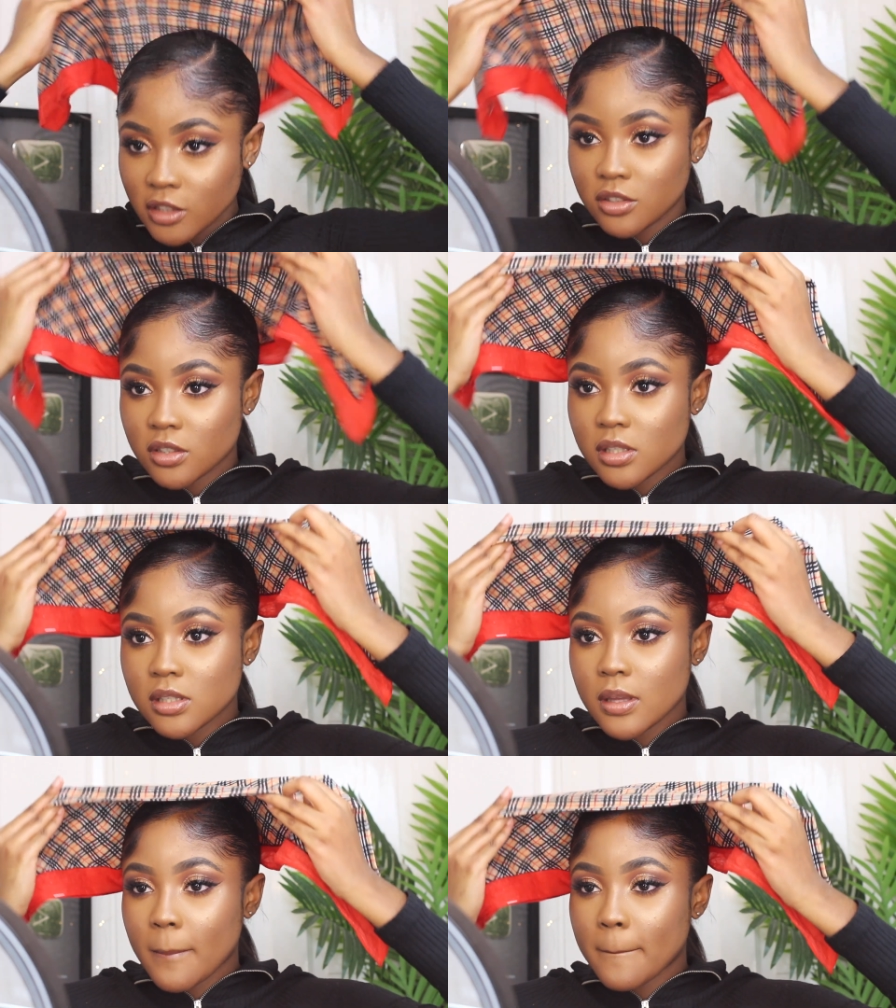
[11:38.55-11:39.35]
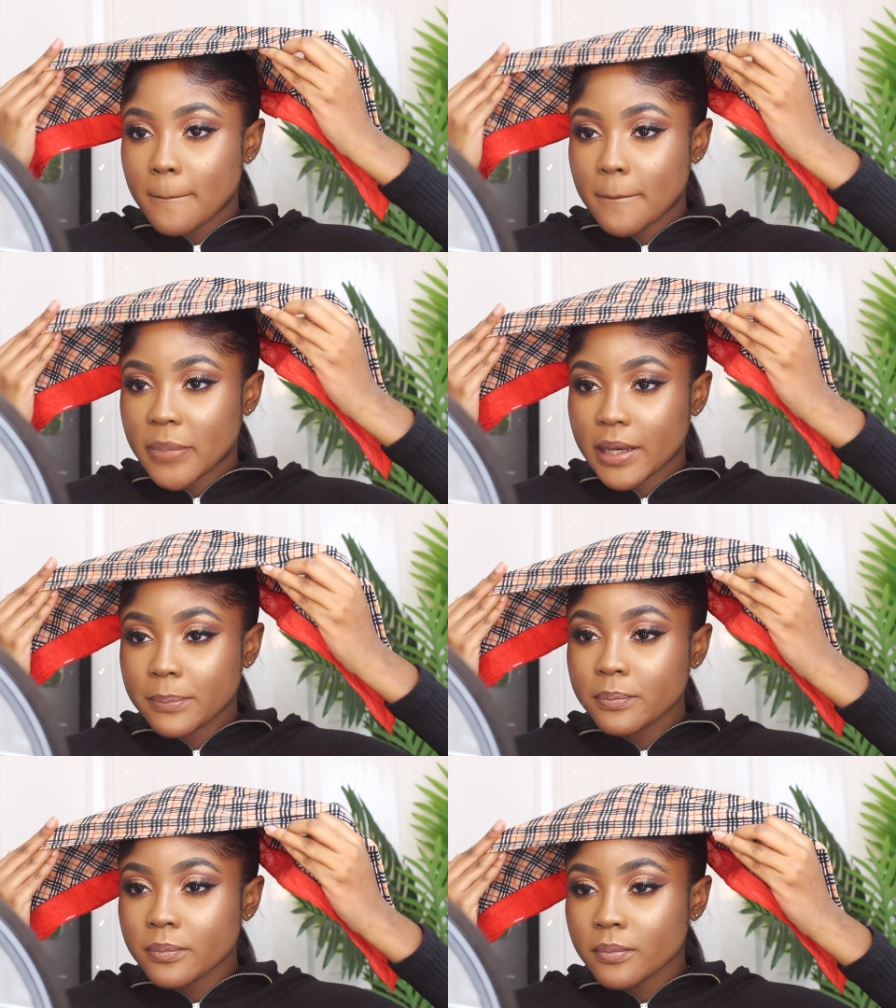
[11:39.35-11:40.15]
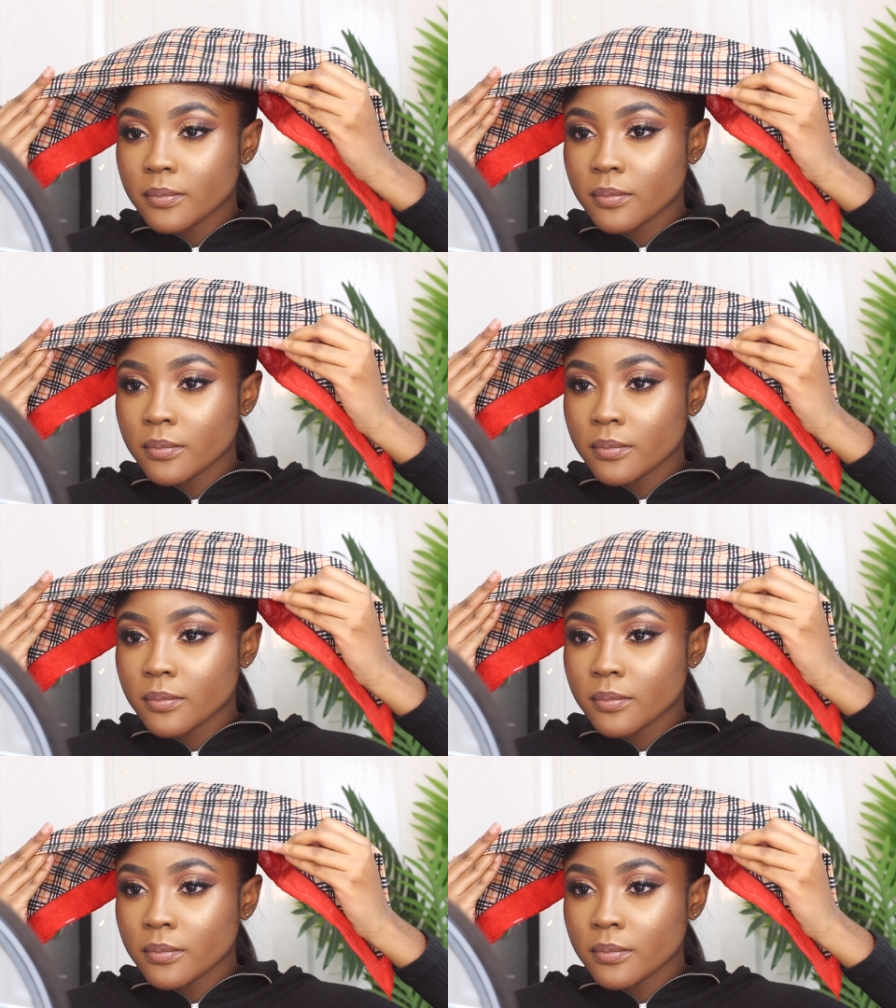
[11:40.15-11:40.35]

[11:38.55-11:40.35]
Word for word: You just bam,